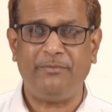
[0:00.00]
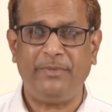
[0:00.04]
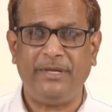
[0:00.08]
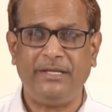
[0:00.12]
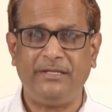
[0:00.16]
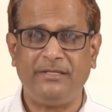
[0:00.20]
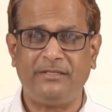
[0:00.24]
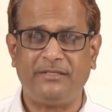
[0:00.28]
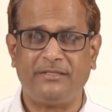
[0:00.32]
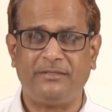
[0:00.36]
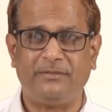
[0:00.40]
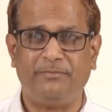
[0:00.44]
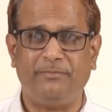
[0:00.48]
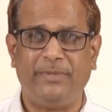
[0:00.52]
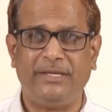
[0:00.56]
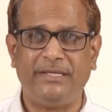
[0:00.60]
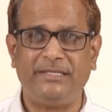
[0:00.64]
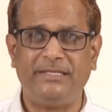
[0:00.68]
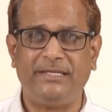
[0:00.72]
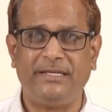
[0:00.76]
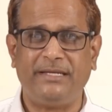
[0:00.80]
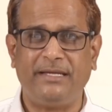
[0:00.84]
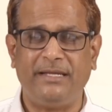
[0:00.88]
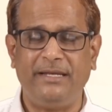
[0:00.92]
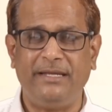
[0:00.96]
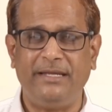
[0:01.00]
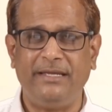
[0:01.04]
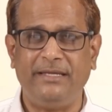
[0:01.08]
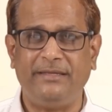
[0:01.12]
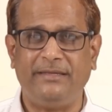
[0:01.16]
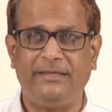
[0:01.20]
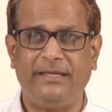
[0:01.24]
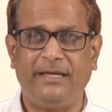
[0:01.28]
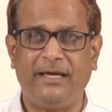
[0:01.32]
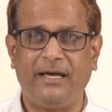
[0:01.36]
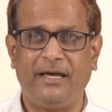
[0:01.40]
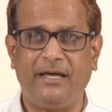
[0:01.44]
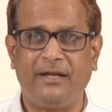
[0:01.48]
means basically
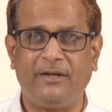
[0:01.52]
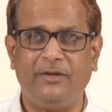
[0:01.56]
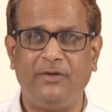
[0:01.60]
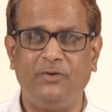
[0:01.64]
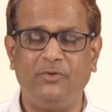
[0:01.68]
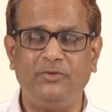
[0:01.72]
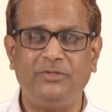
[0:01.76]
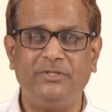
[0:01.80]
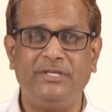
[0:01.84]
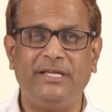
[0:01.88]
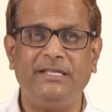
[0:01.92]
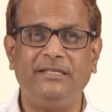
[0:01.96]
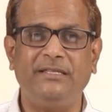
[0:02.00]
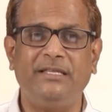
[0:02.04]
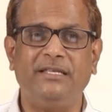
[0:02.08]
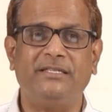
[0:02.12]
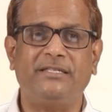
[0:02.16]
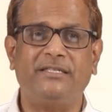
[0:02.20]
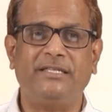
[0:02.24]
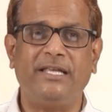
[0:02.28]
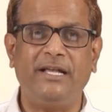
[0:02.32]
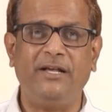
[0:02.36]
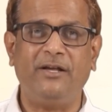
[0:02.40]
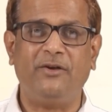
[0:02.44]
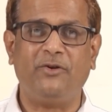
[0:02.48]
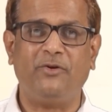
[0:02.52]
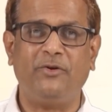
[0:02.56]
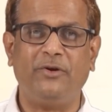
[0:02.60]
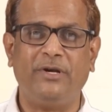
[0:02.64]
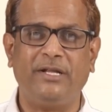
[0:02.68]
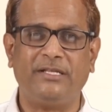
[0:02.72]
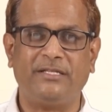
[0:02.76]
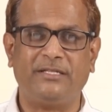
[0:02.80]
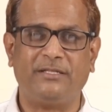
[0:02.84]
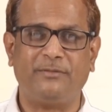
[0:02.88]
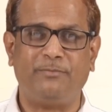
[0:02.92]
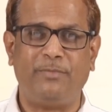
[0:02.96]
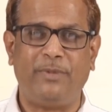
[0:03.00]
they are using the
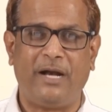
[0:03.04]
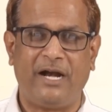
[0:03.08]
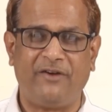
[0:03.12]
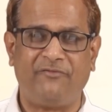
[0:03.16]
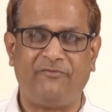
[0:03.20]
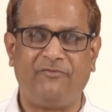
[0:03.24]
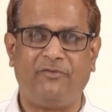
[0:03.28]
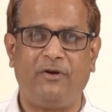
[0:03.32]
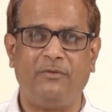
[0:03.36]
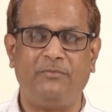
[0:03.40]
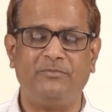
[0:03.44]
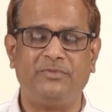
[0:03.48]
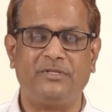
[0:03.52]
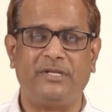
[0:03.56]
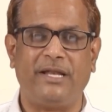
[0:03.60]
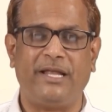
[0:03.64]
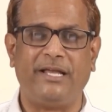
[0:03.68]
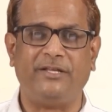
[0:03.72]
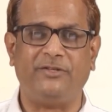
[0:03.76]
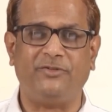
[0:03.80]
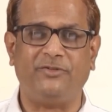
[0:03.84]
synchronous platforms like